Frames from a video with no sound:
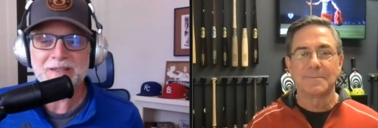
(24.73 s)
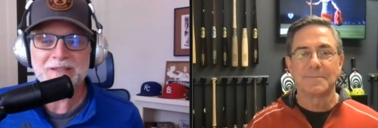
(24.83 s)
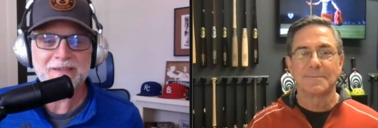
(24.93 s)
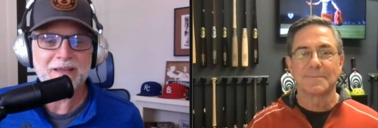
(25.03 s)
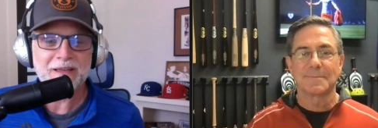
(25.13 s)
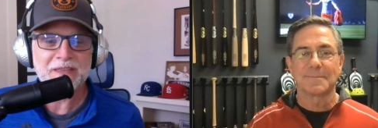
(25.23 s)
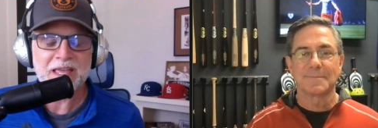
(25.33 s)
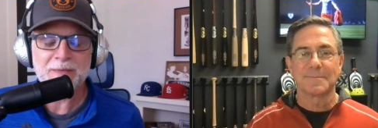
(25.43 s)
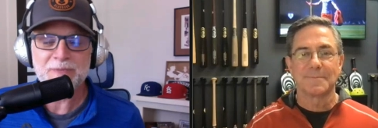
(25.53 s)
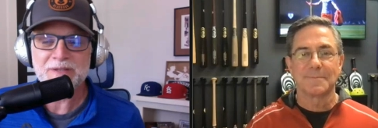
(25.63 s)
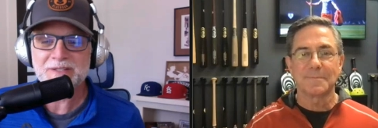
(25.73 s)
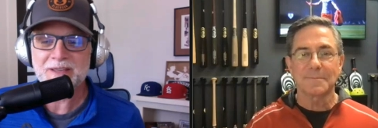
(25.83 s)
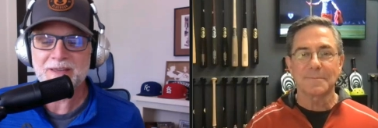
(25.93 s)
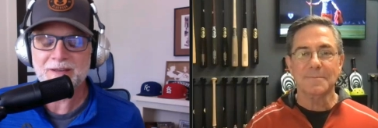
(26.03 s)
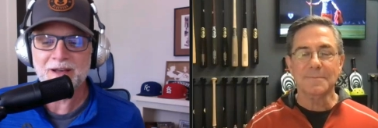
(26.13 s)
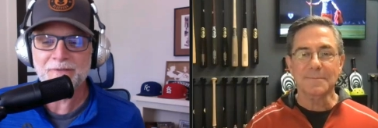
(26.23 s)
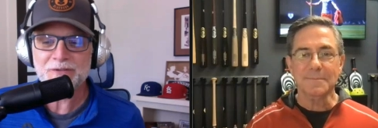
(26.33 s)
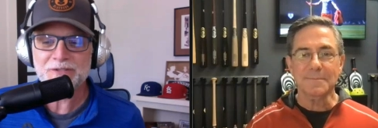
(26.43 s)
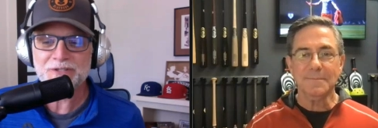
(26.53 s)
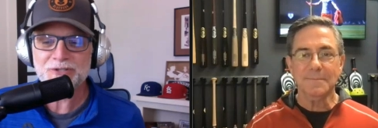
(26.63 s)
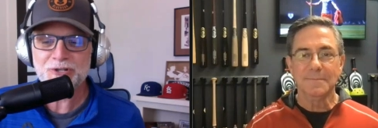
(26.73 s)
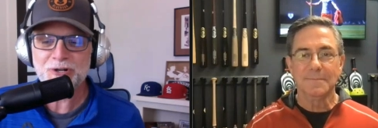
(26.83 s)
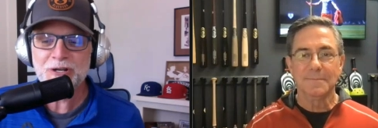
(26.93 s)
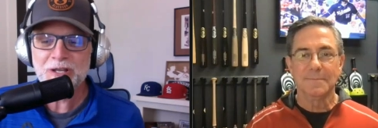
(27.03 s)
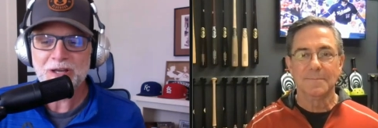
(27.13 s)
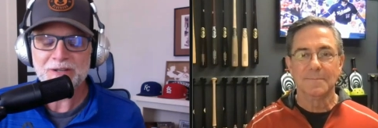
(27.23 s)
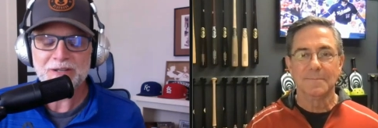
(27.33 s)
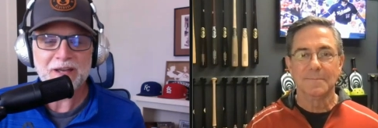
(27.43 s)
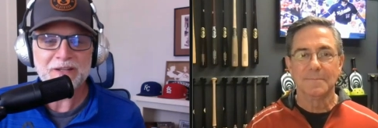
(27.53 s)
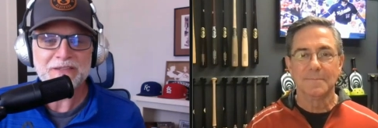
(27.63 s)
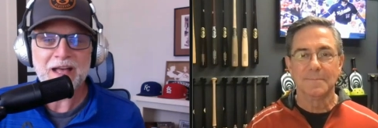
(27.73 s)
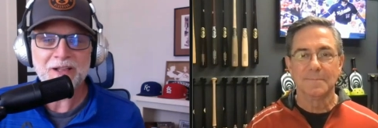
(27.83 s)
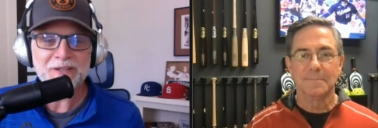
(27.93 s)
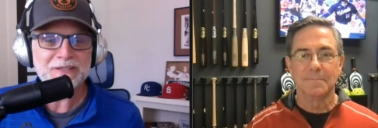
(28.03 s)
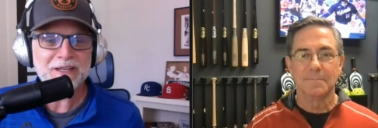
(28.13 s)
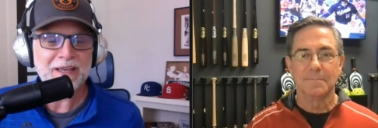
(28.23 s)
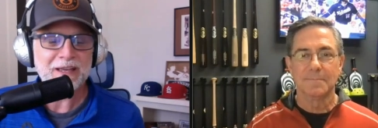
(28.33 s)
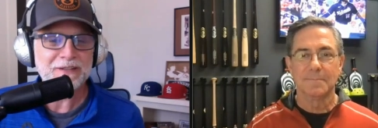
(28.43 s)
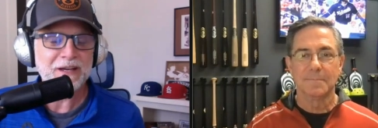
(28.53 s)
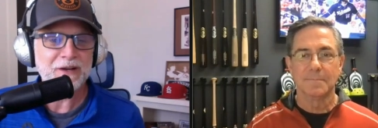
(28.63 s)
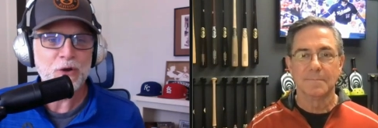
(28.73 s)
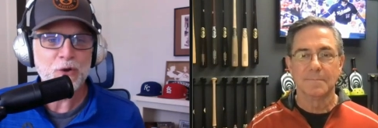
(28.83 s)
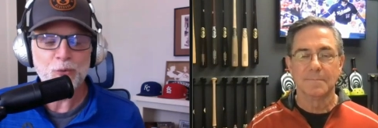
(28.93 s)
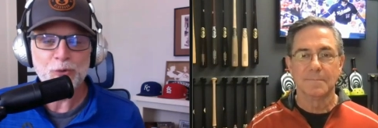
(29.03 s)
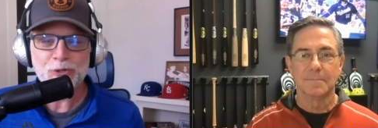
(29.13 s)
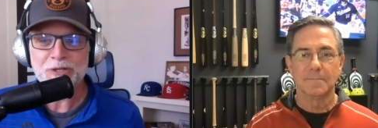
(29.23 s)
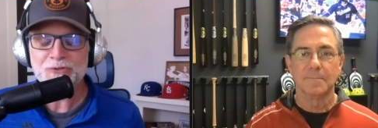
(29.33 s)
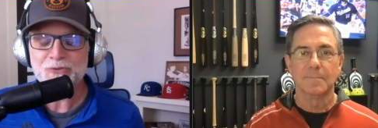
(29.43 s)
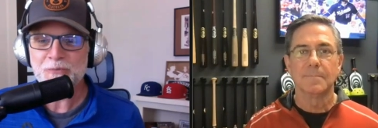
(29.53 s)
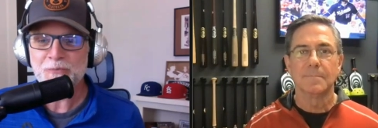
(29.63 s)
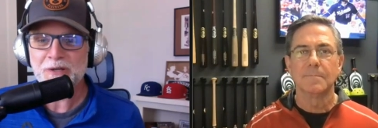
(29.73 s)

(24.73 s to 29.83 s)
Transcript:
Speaker 1: at the, at the ABCA conference this year uh, down in Dallas and uh, really enjoyed my